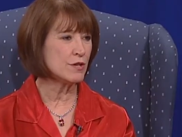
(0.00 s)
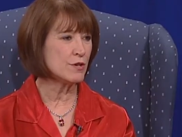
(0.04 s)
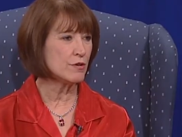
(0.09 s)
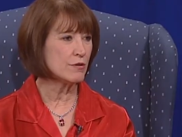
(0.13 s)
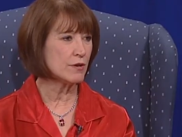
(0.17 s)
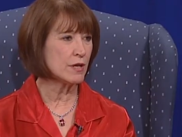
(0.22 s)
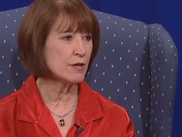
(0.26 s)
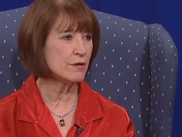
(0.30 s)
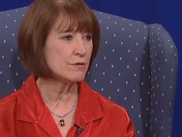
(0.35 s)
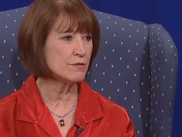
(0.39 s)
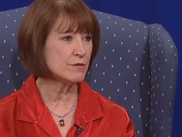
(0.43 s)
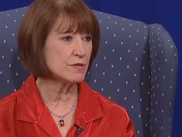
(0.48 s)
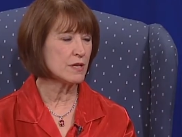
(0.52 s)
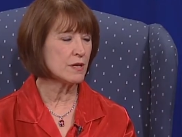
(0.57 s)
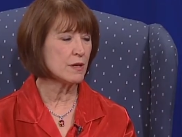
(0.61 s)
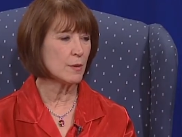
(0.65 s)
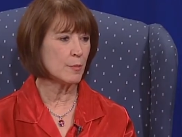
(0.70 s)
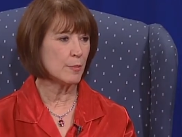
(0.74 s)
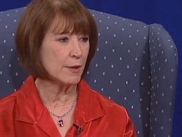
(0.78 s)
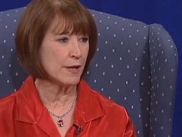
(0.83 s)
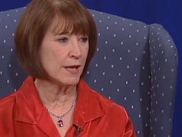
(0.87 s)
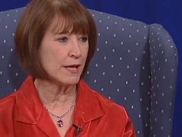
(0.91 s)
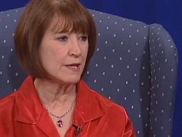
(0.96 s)
know. and groans and
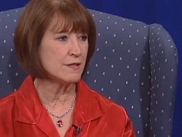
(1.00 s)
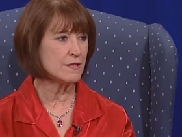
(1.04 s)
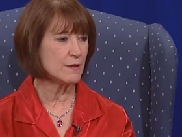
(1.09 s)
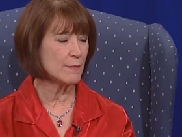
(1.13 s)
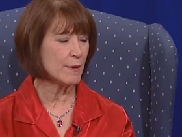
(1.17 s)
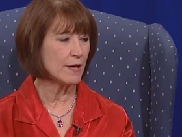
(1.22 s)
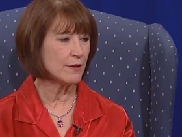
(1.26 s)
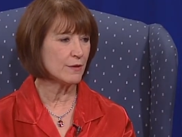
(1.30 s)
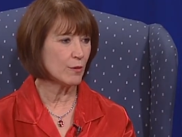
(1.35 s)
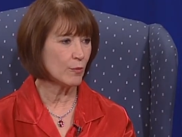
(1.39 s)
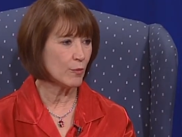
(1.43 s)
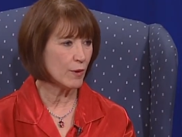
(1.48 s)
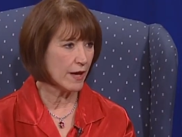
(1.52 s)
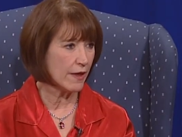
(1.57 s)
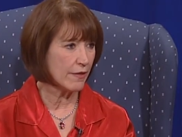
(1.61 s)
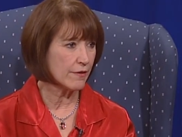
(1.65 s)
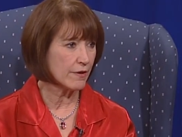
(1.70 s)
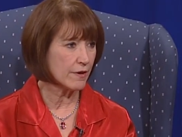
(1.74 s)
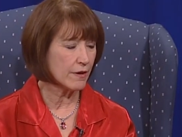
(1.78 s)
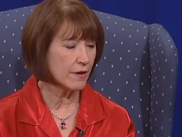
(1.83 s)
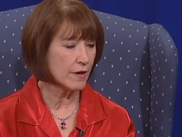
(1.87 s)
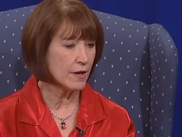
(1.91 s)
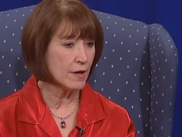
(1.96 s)
sure. complains about the
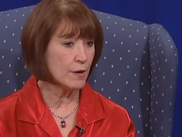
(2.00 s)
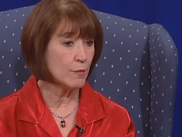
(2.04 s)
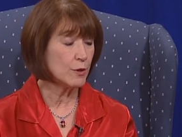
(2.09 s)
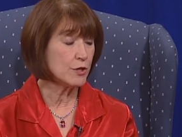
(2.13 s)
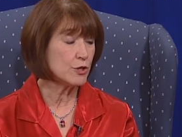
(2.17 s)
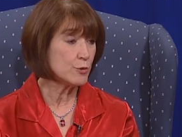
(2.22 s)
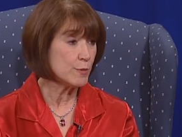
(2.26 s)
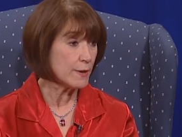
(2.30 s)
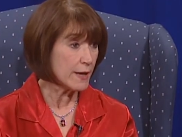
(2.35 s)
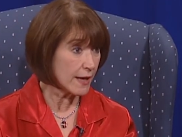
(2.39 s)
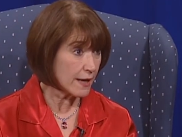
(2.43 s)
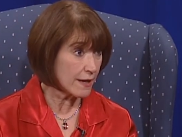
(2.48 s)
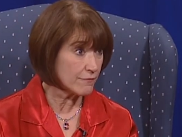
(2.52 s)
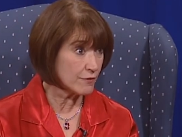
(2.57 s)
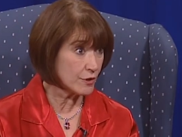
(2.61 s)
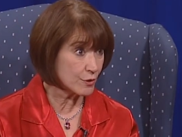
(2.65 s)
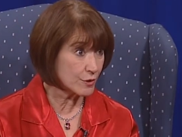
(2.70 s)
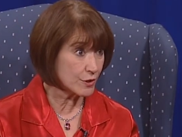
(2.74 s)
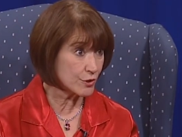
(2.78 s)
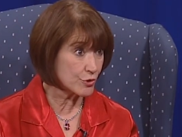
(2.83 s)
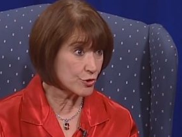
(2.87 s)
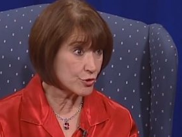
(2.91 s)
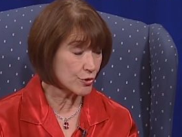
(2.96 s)
weather, which we have
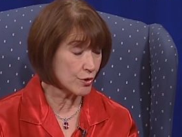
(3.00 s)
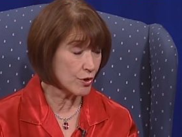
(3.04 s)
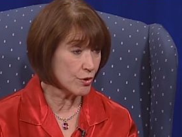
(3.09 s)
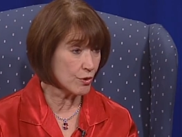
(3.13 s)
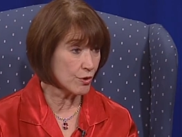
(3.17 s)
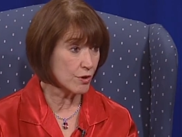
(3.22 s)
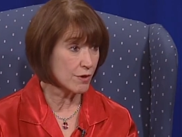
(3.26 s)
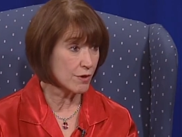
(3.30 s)
no control